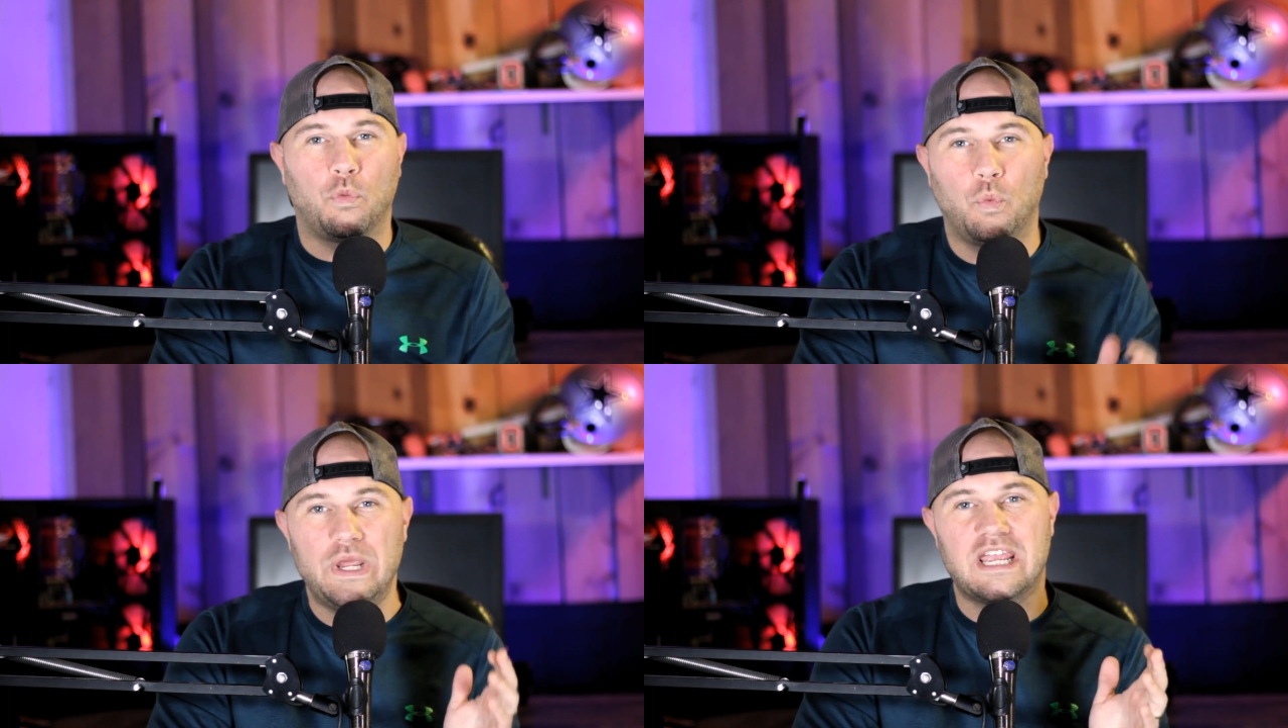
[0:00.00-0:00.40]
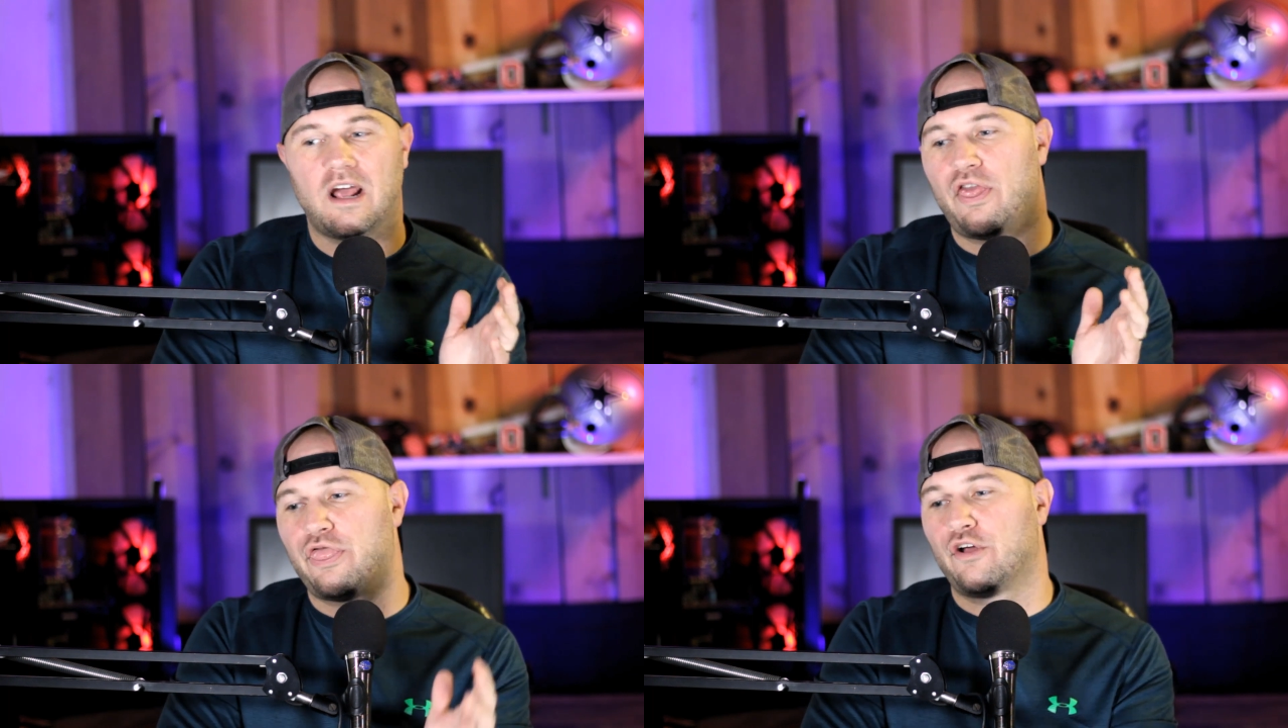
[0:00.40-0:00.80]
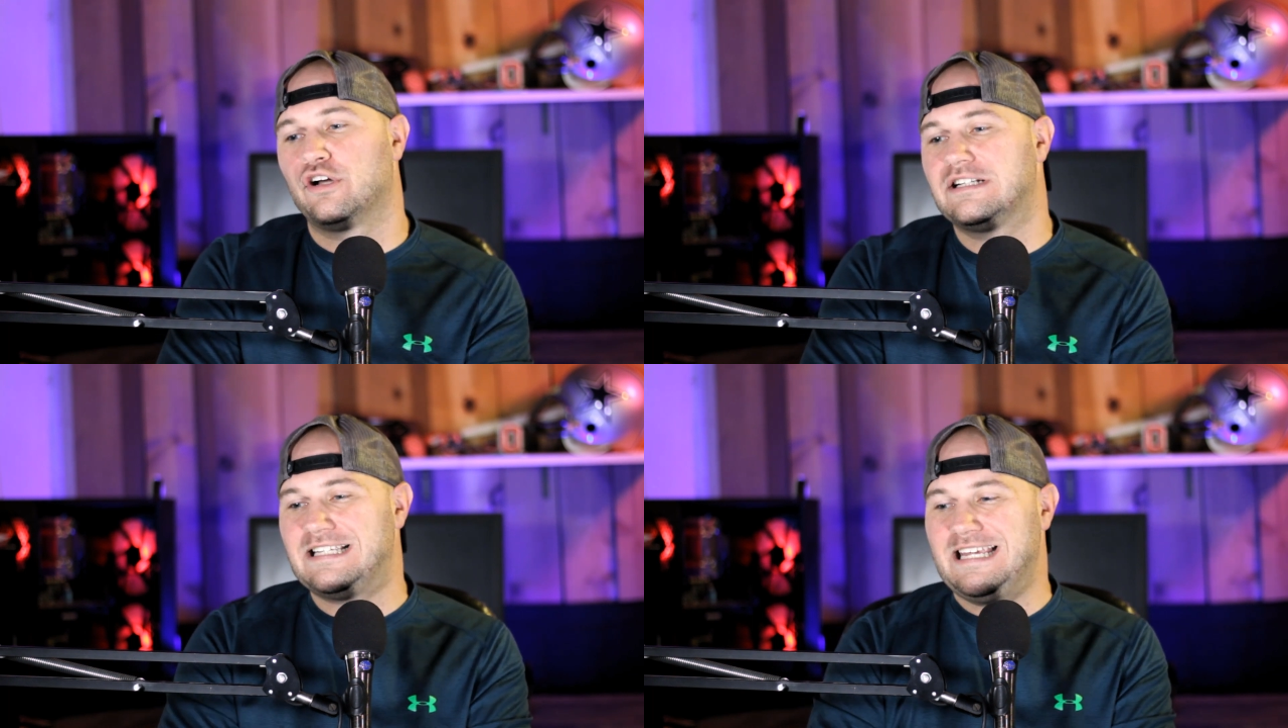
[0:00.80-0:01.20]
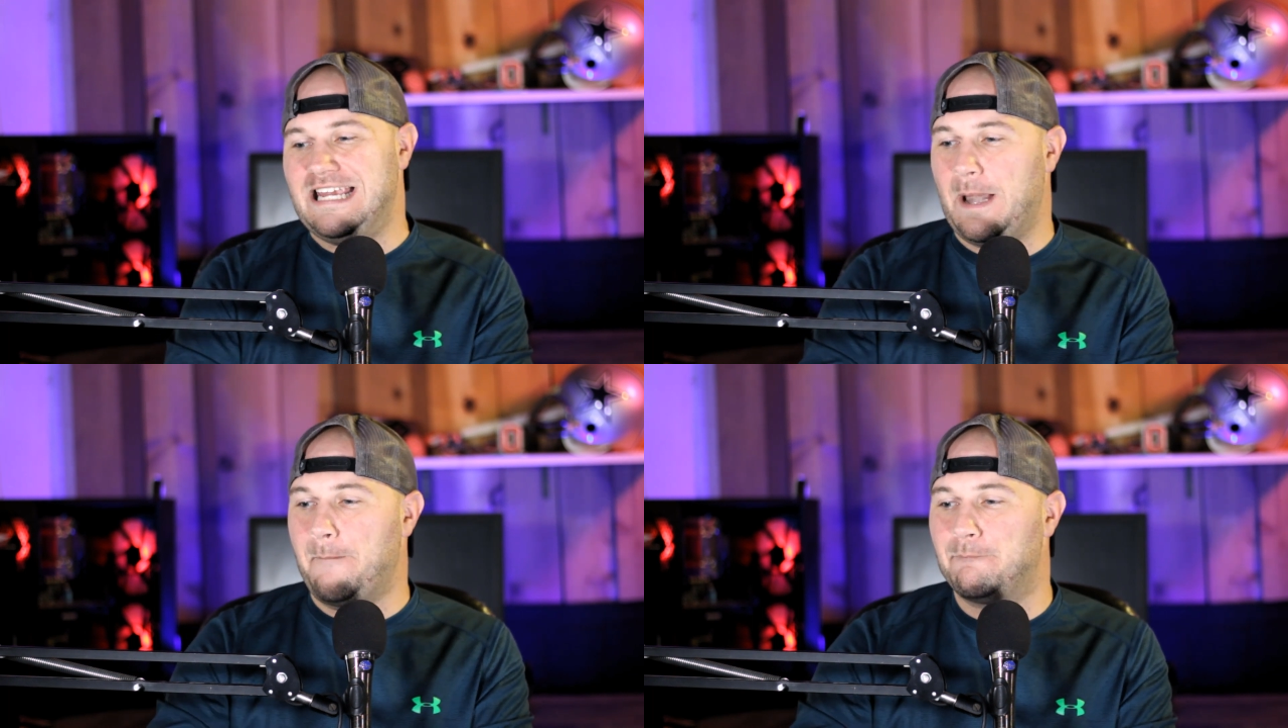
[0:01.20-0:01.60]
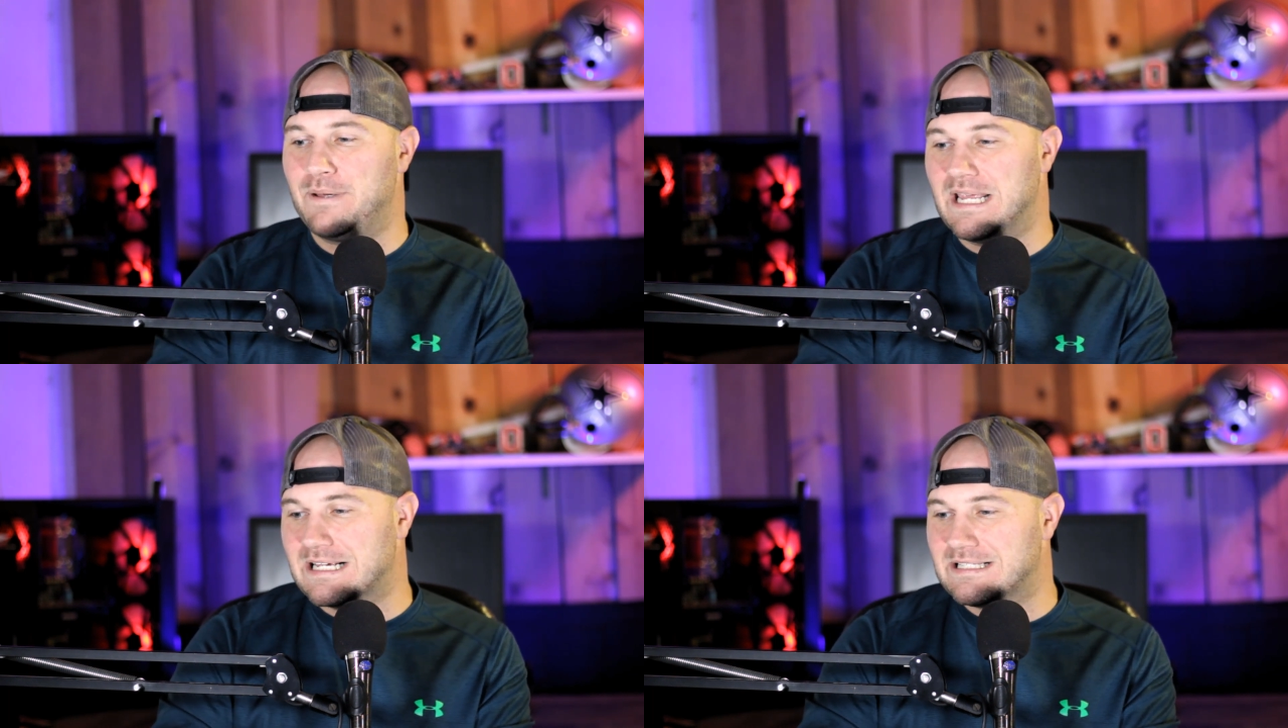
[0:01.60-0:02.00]
Week 13
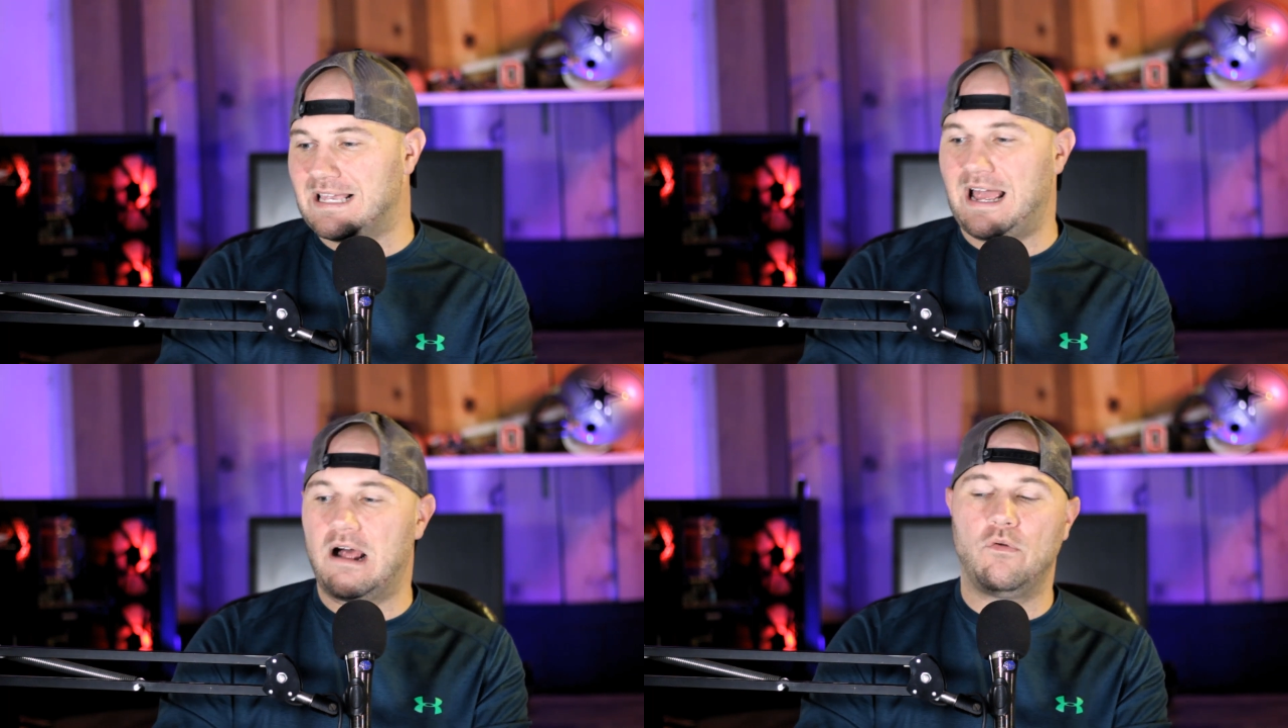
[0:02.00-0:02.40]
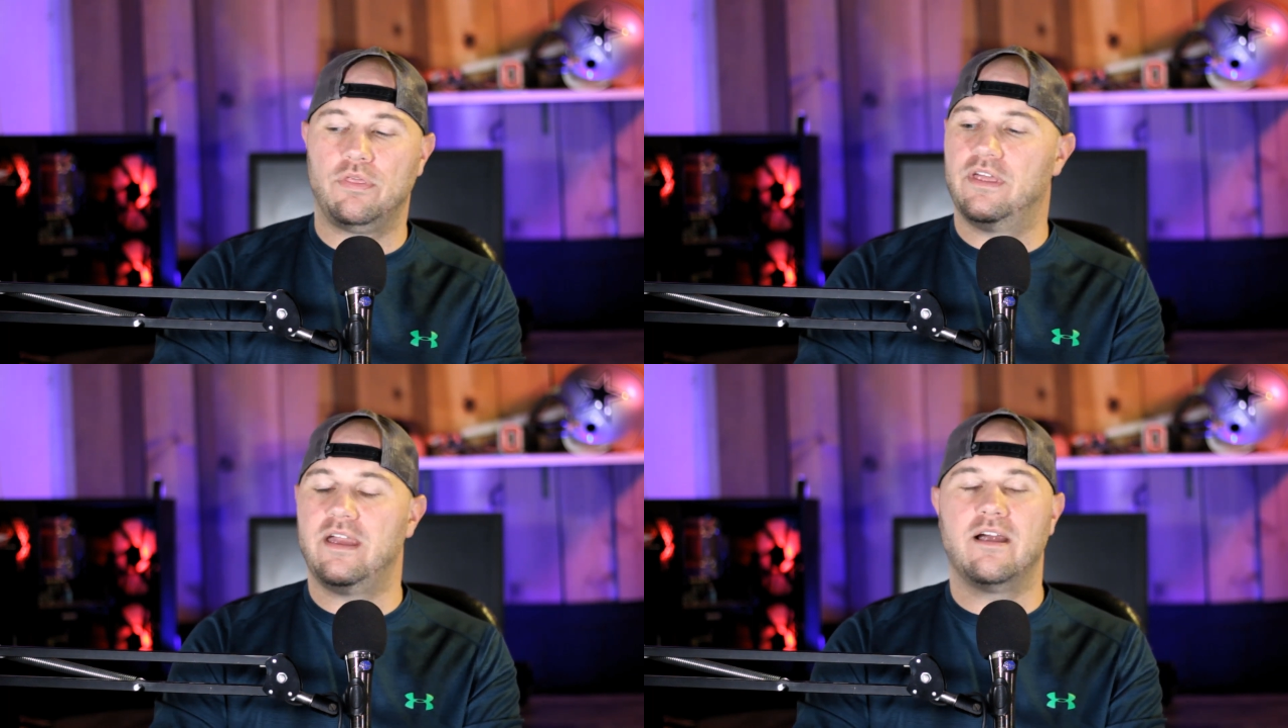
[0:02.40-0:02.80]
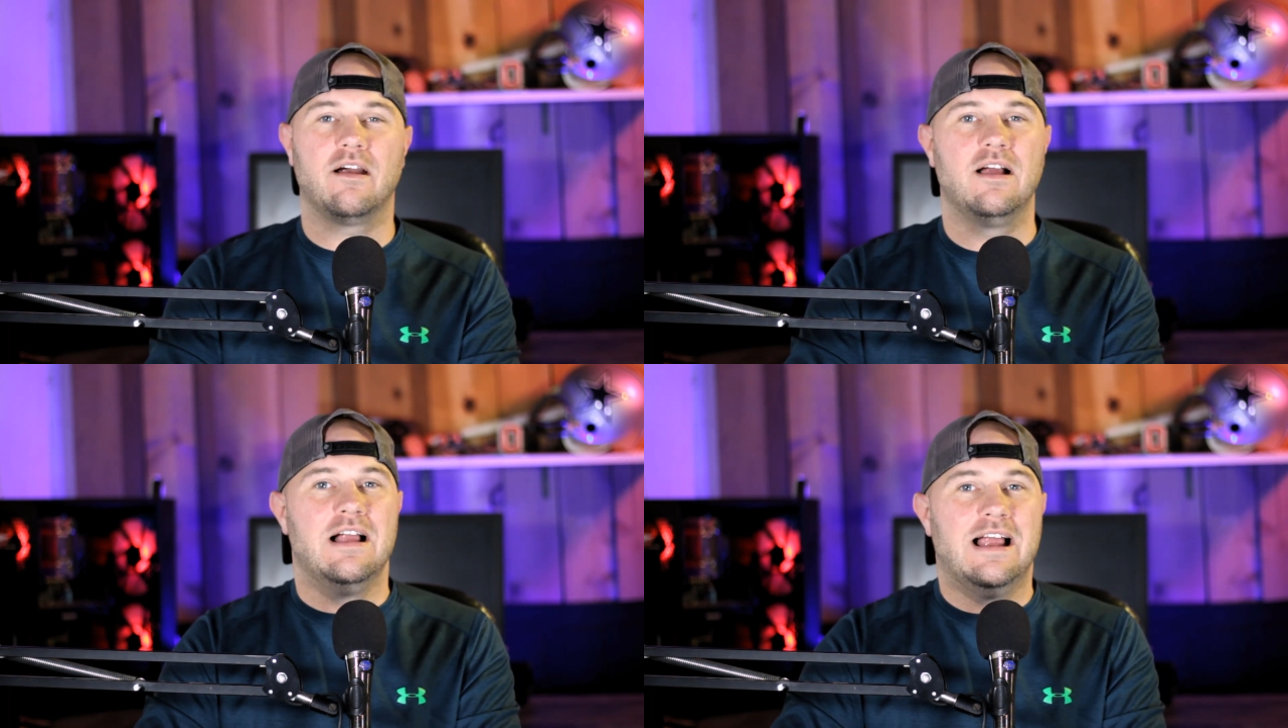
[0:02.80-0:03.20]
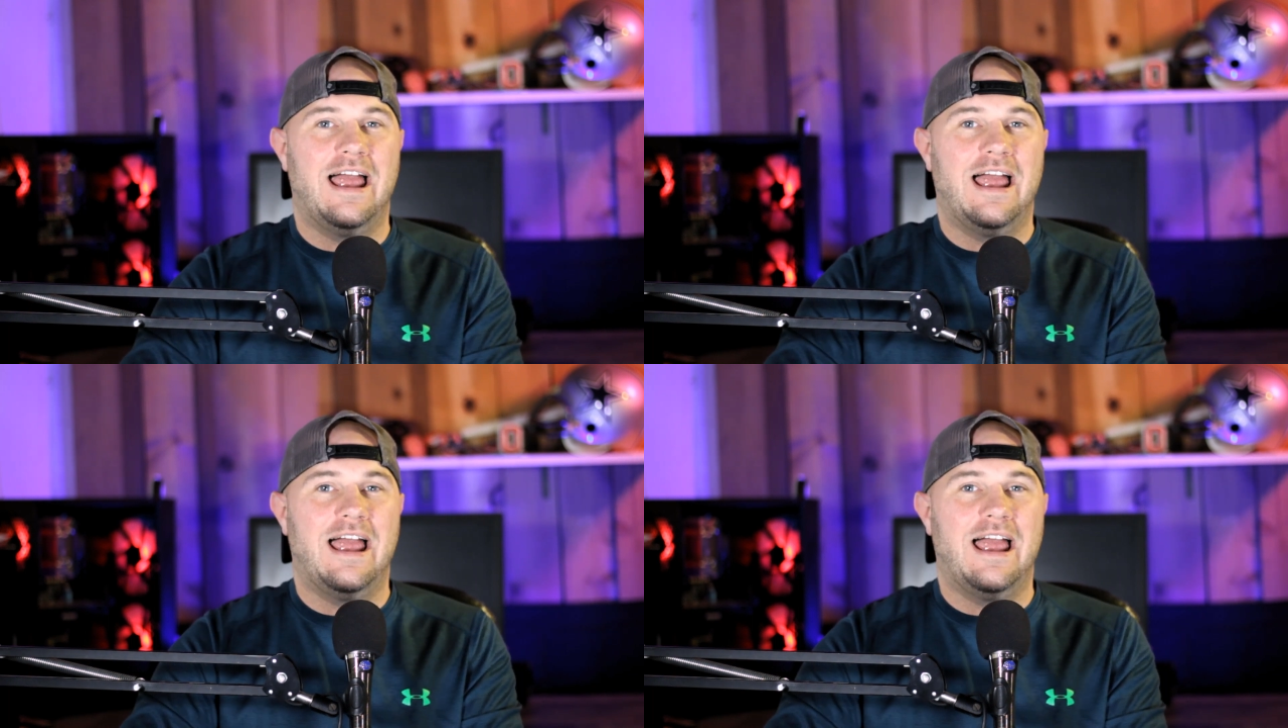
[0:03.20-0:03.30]
picks out there,